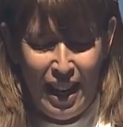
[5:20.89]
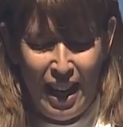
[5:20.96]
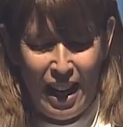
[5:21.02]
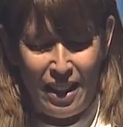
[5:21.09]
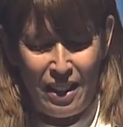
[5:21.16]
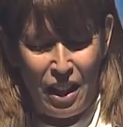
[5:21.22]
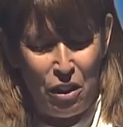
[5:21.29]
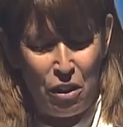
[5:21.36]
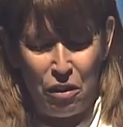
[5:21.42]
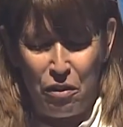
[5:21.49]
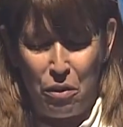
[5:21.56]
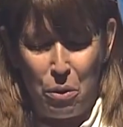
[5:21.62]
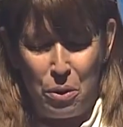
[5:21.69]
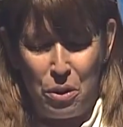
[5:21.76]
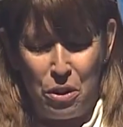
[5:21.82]
and I look
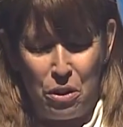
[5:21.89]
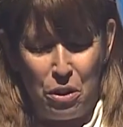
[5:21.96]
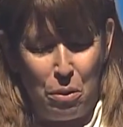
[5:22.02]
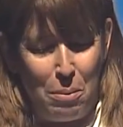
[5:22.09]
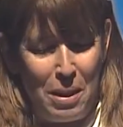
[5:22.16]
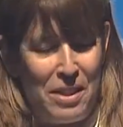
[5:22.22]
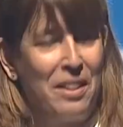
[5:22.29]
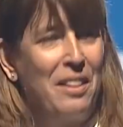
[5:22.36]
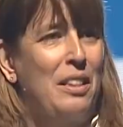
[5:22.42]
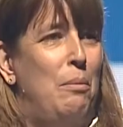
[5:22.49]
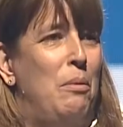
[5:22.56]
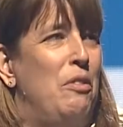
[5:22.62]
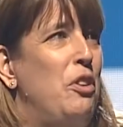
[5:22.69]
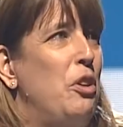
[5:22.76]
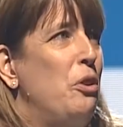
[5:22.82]
forward to meeting some
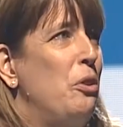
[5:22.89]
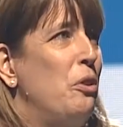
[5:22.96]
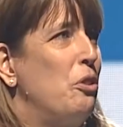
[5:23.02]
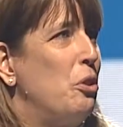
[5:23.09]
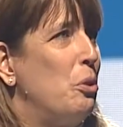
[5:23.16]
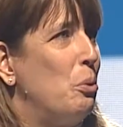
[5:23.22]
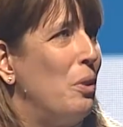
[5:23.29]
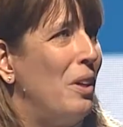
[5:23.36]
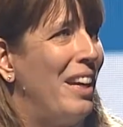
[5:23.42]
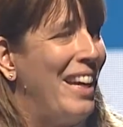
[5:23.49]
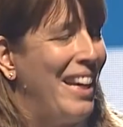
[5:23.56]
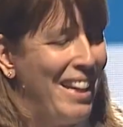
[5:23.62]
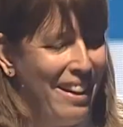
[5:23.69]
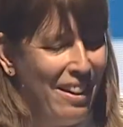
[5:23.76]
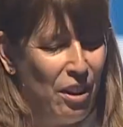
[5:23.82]
of you shortly.